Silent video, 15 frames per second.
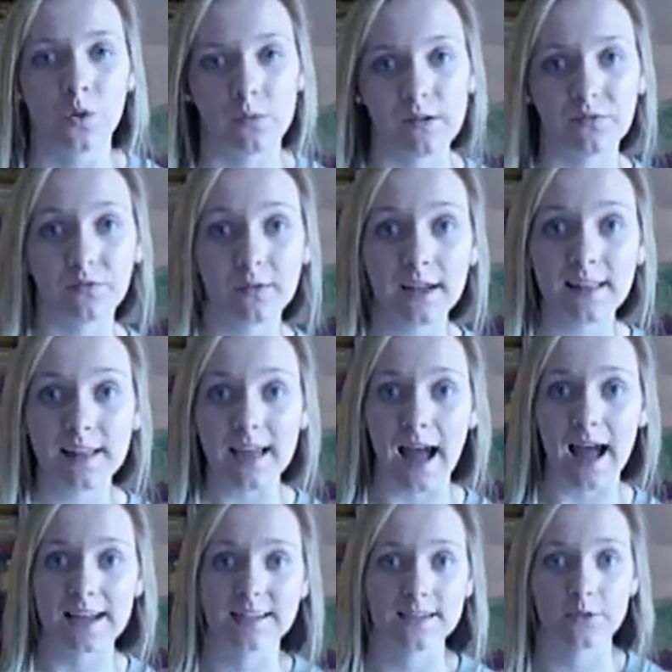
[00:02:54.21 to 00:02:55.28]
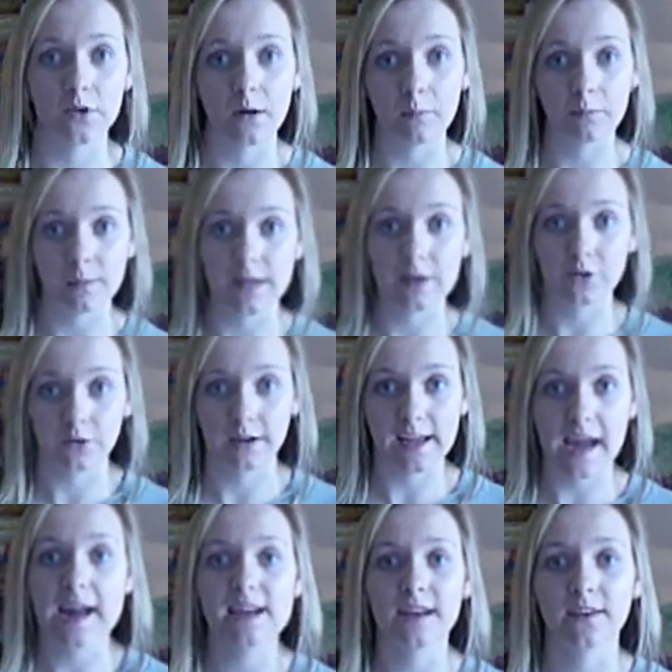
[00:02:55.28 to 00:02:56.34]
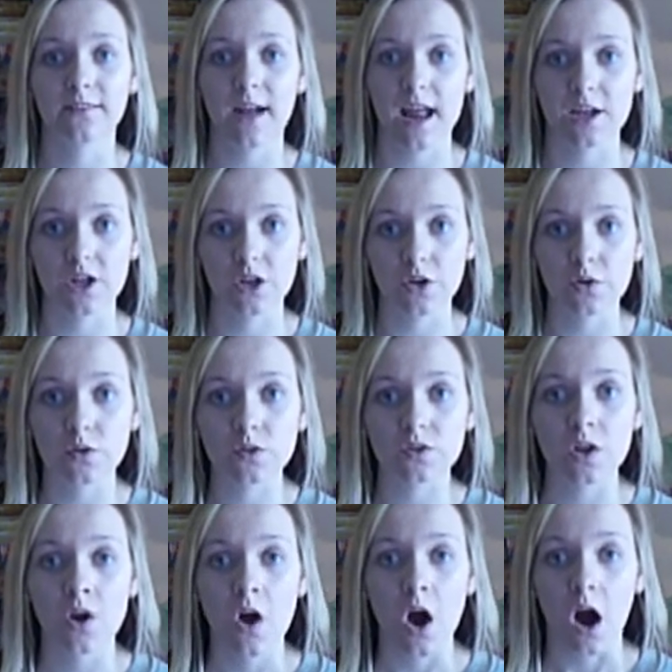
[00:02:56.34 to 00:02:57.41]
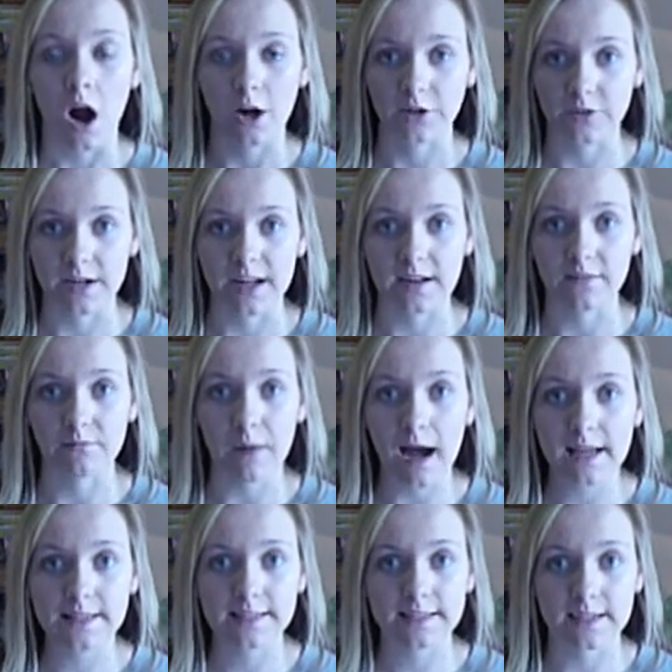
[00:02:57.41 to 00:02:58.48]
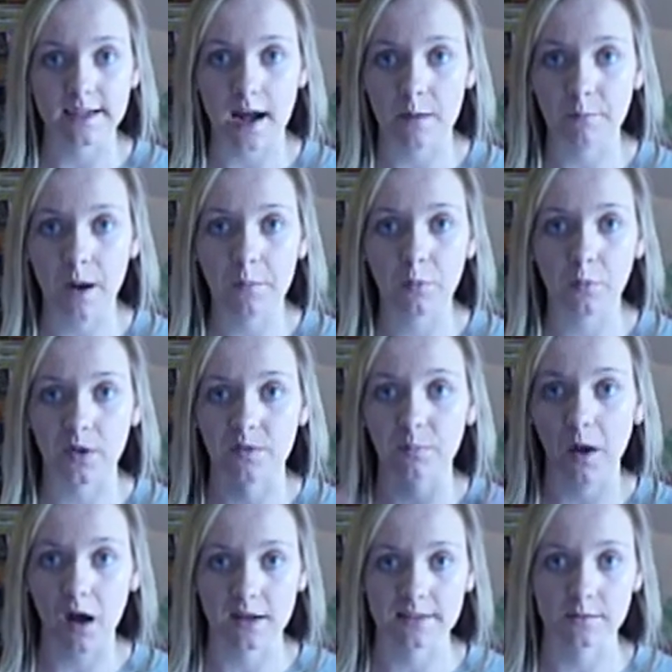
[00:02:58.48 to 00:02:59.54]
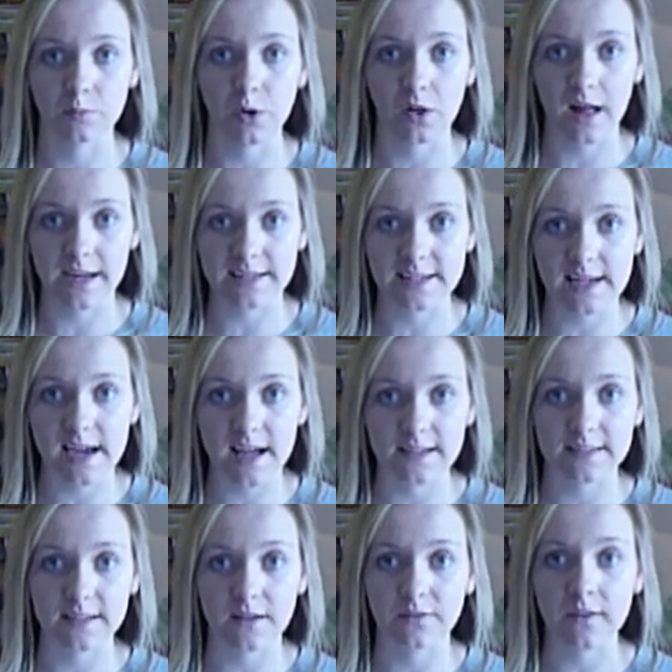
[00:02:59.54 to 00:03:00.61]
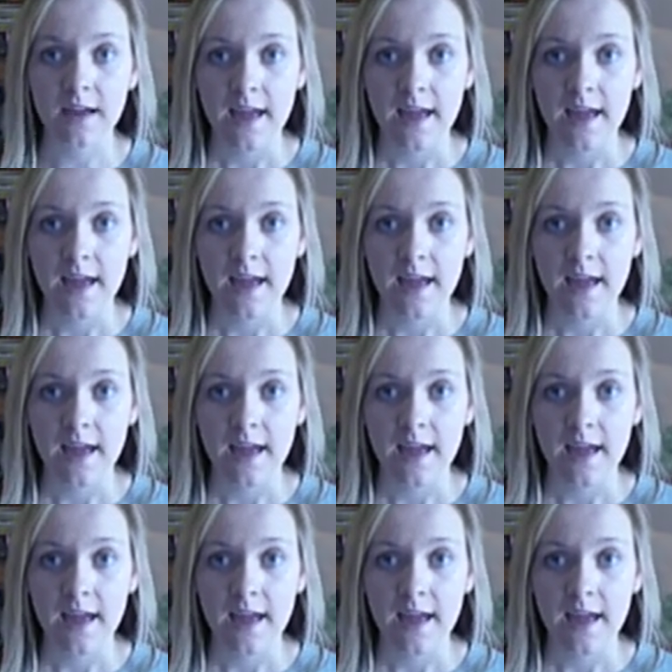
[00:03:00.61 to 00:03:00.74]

we've really had to be creative and use our creative minds to come up with possible ideas of